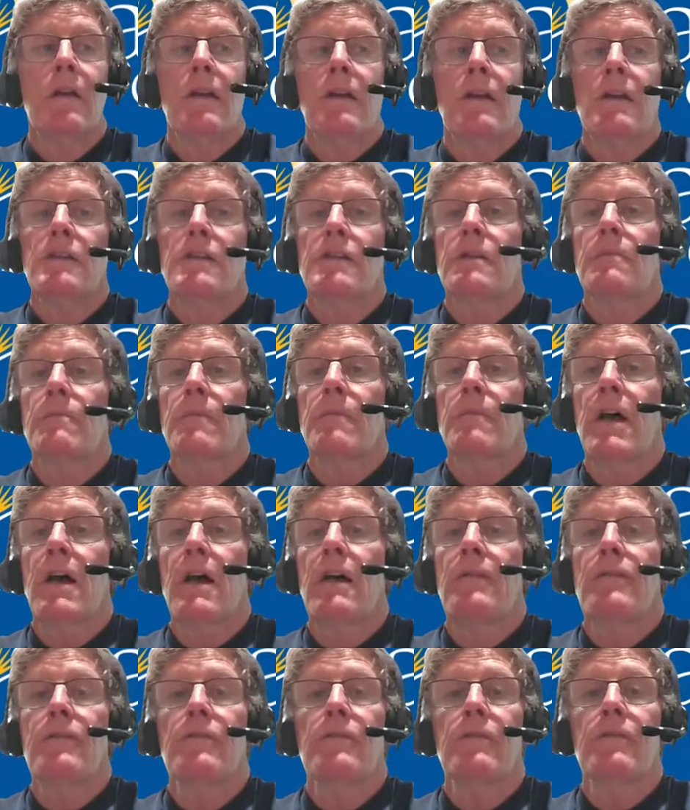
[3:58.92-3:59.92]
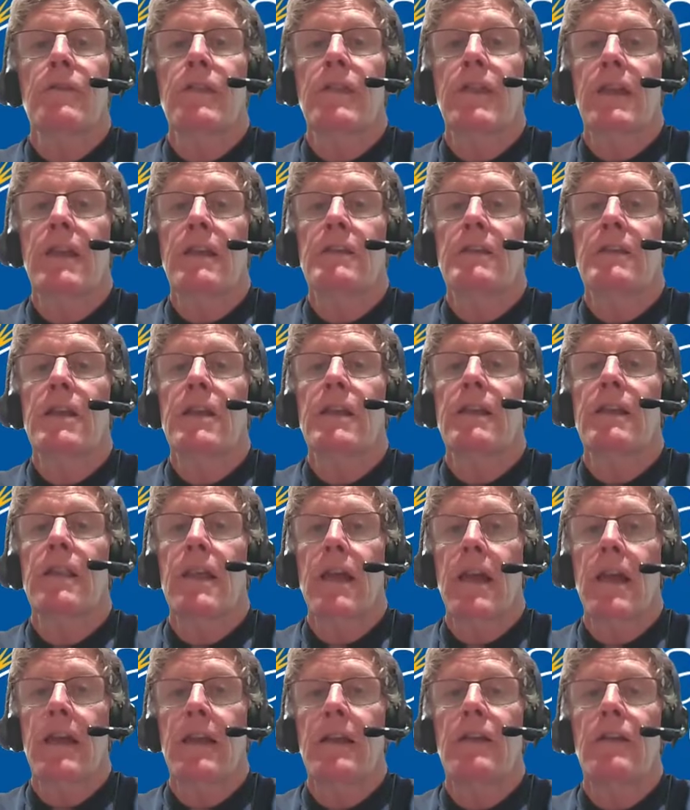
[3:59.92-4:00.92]
Some other things I'd
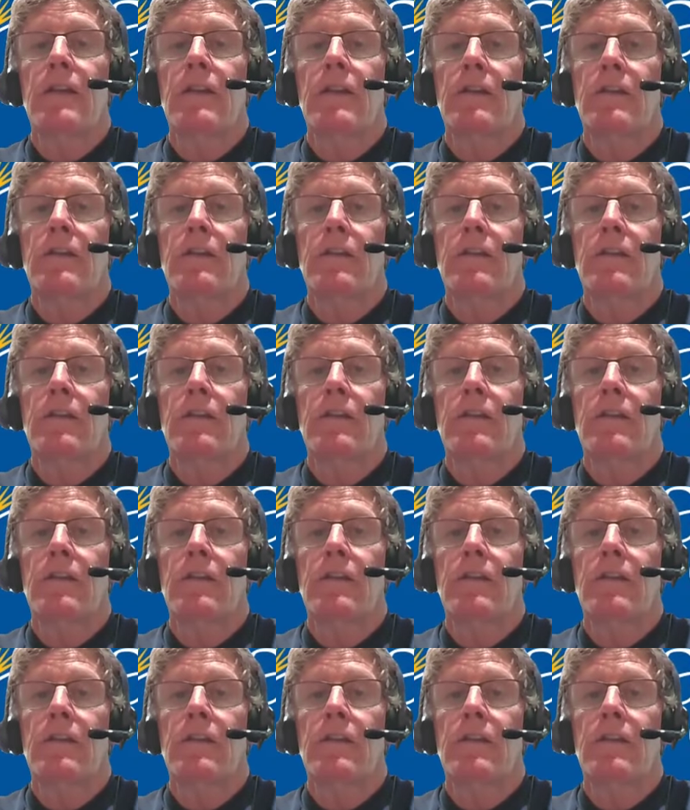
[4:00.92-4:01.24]
like you to